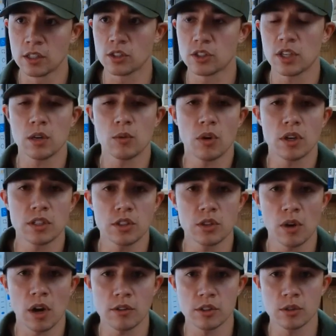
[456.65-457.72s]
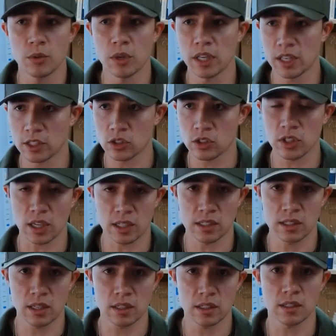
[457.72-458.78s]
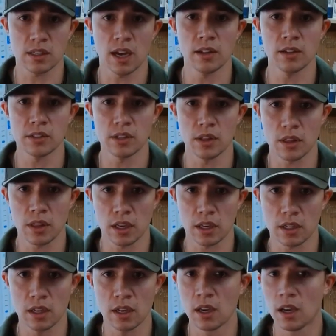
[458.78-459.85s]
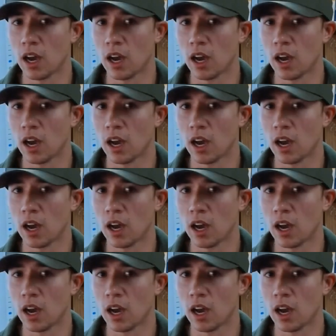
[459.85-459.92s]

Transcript: Just take 1 to 2 hours a week and just like sit in silence and think.